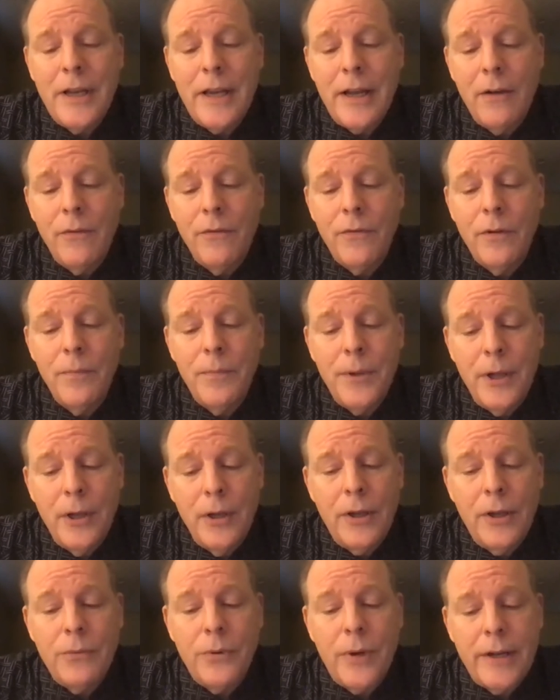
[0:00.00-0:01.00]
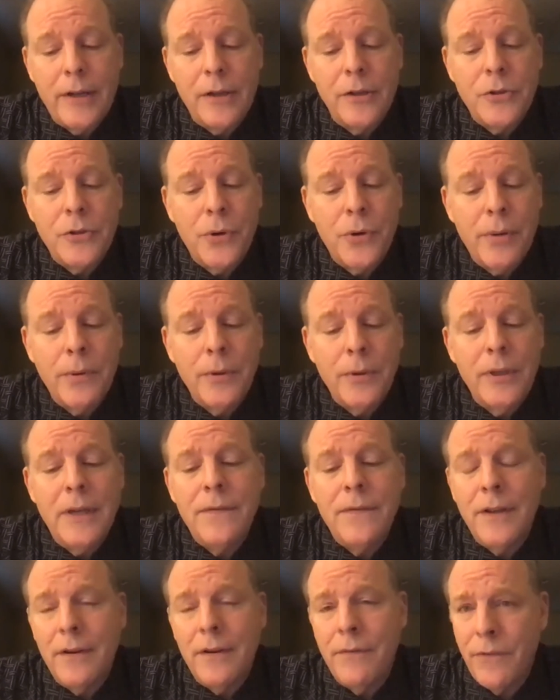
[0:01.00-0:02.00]
helpful bill in regulatory
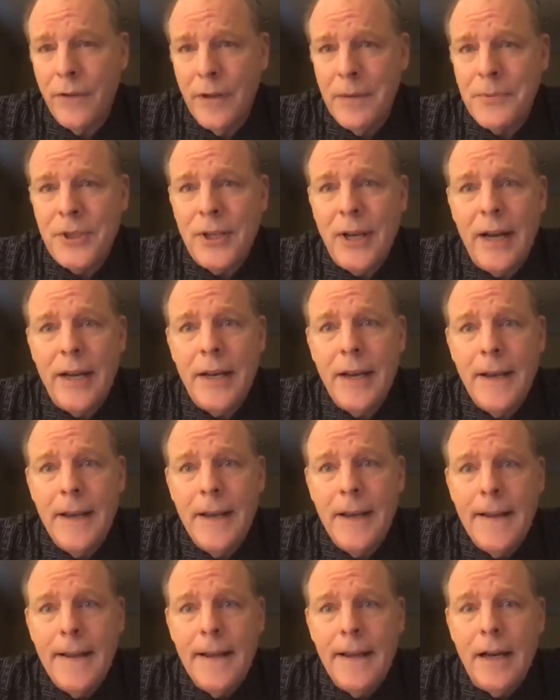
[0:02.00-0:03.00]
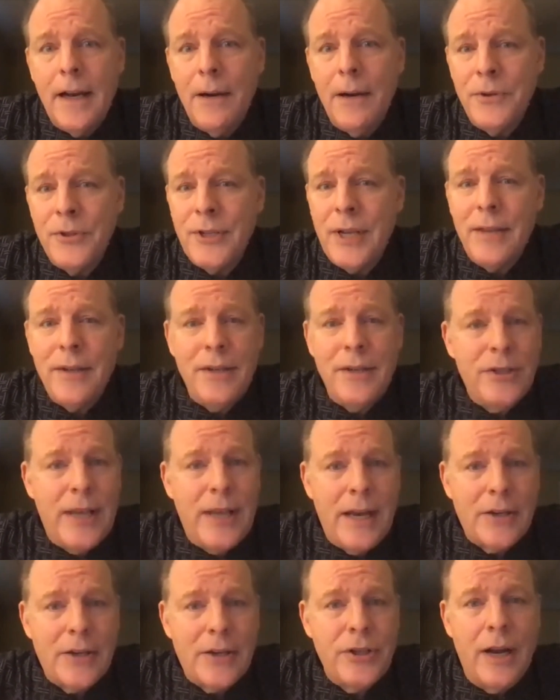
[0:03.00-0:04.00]
relief. On the flip side, I would say that
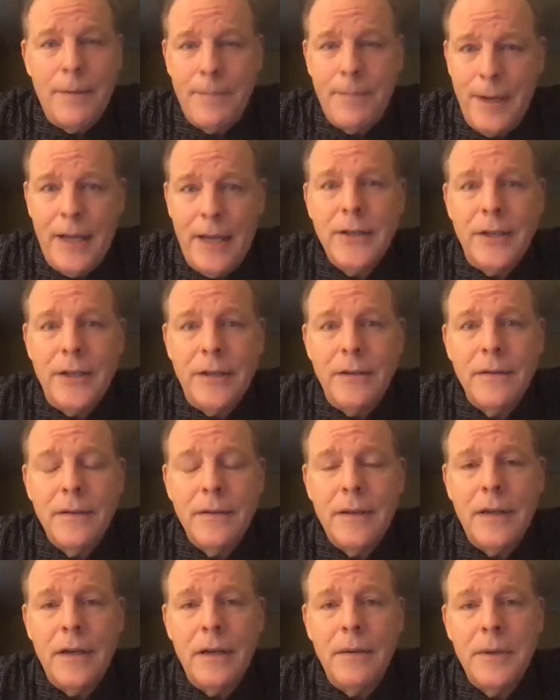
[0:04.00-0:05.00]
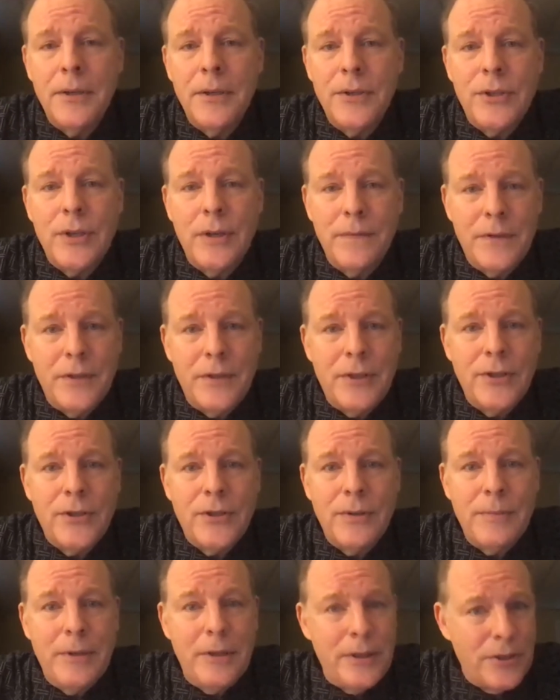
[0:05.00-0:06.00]
he's actually upended
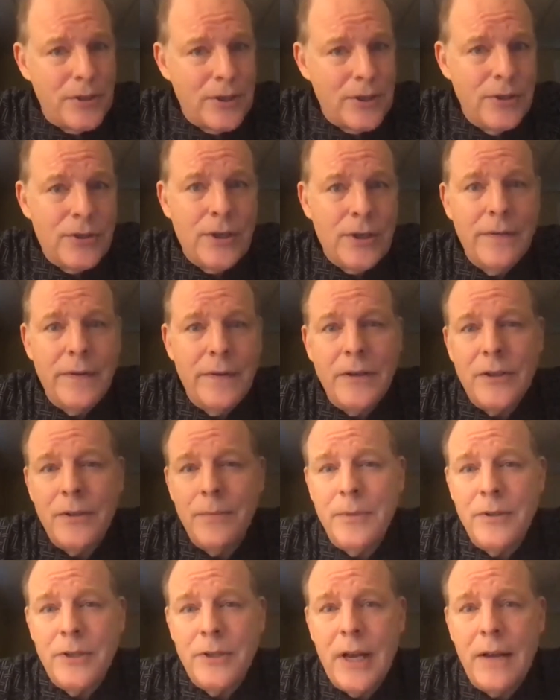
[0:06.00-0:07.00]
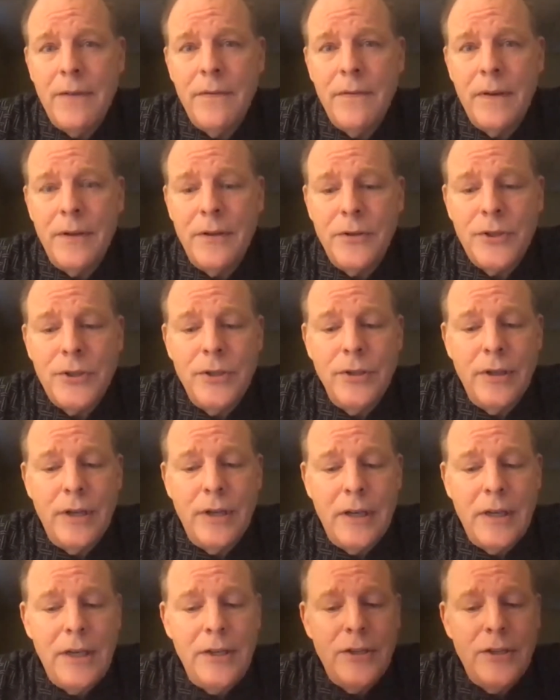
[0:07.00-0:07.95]
conservatism, at least conservatism as I've understood it.